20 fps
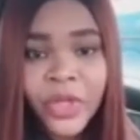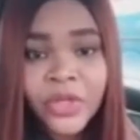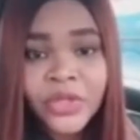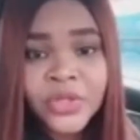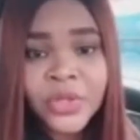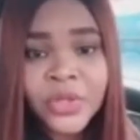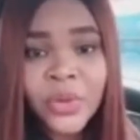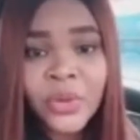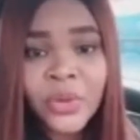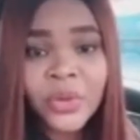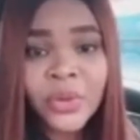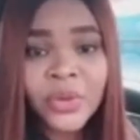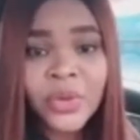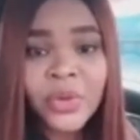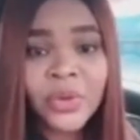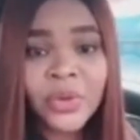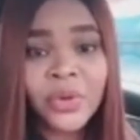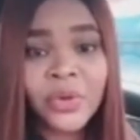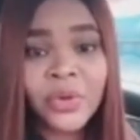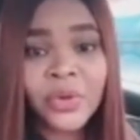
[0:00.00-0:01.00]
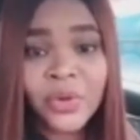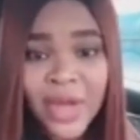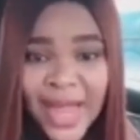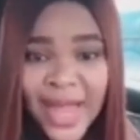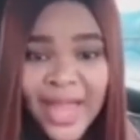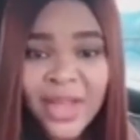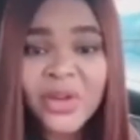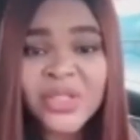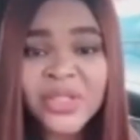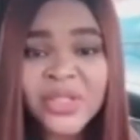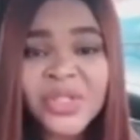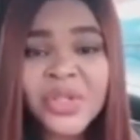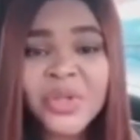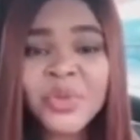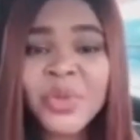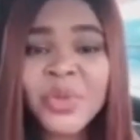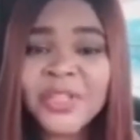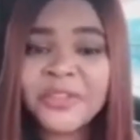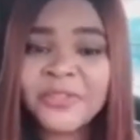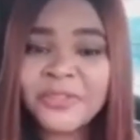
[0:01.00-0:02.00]
So I continued
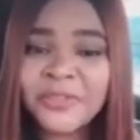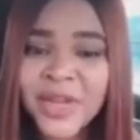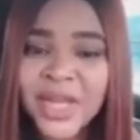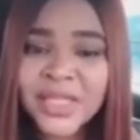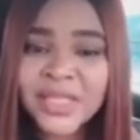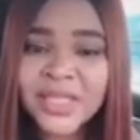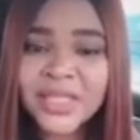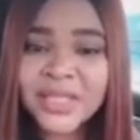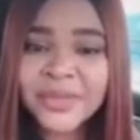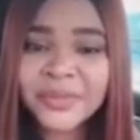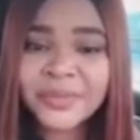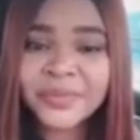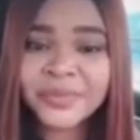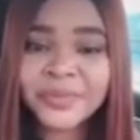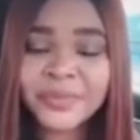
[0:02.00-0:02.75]
with the fast.